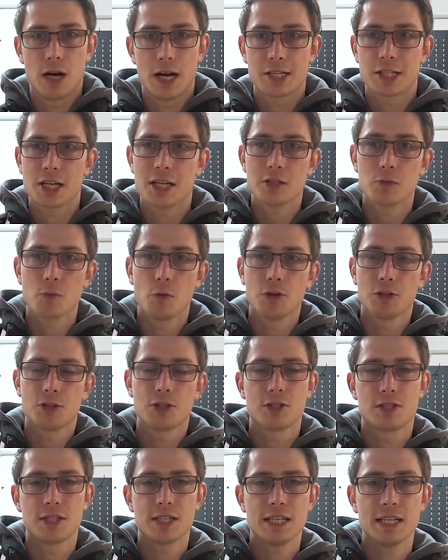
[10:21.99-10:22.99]
I just want
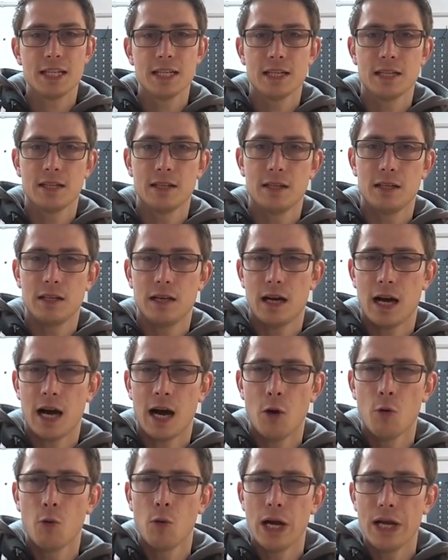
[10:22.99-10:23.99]
to see
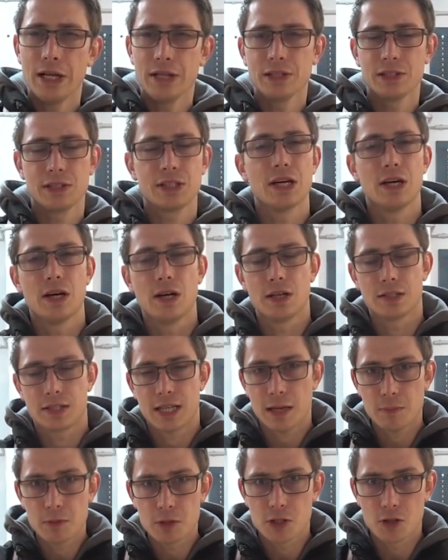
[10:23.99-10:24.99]
how well the
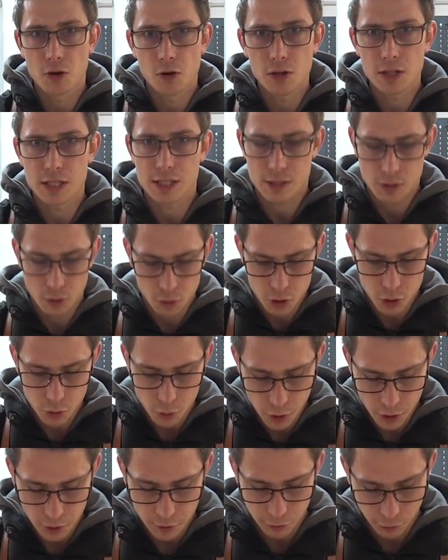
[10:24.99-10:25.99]
table saw is going to
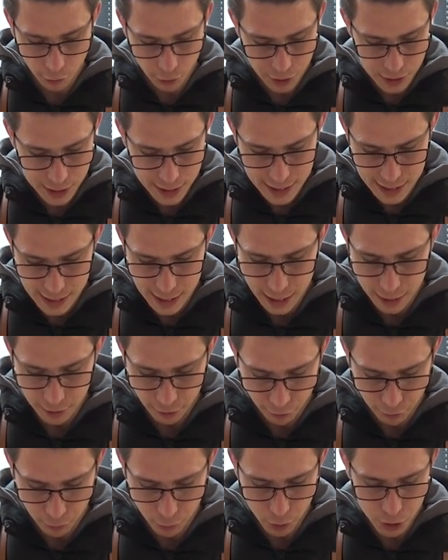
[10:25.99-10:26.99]
work for this kind
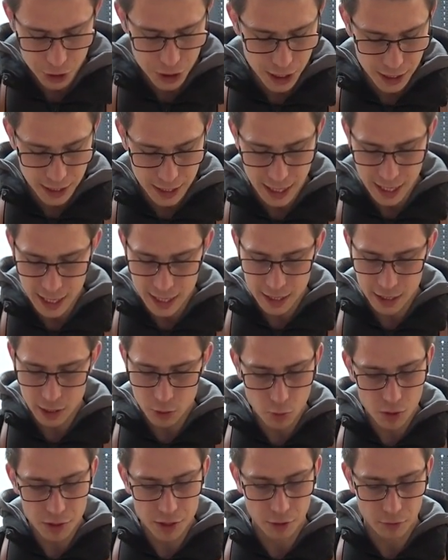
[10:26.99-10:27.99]
of project and it
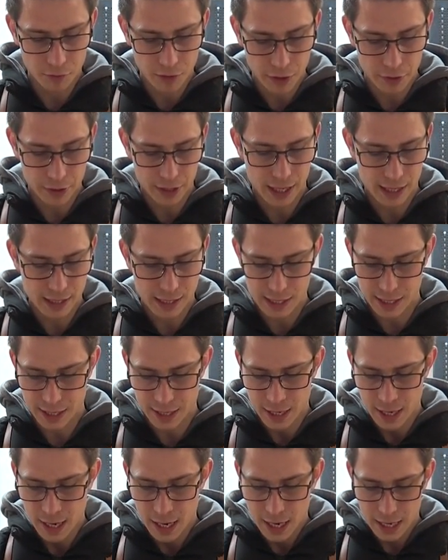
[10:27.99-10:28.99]
worked out very
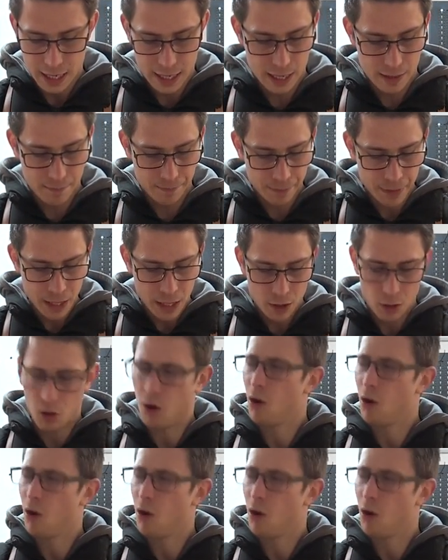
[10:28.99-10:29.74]
nicely. Um,